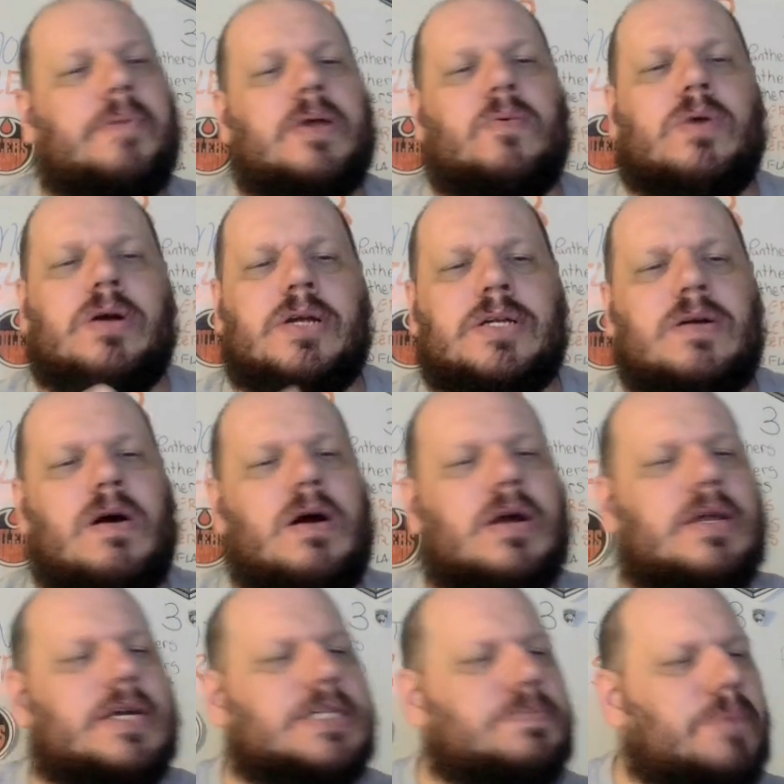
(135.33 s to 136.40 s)
We're going to talk and
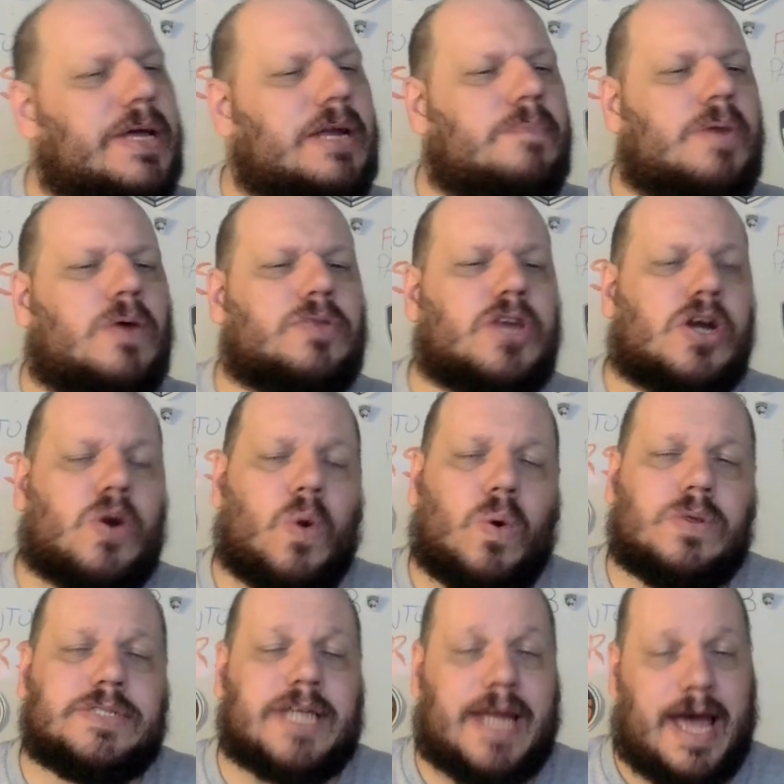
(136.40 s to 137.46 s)
explain about the goals
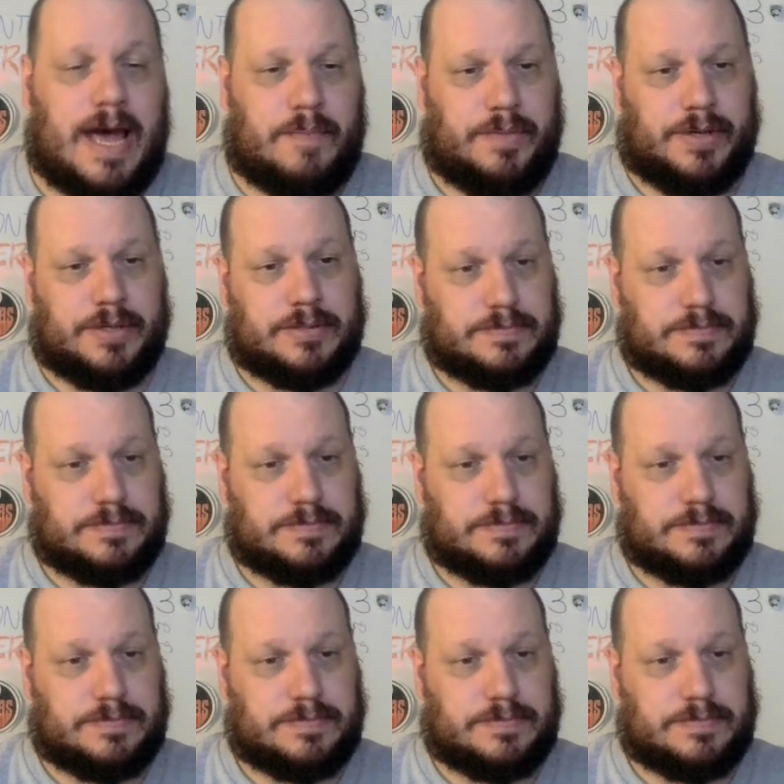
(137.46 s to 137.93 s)
that happened.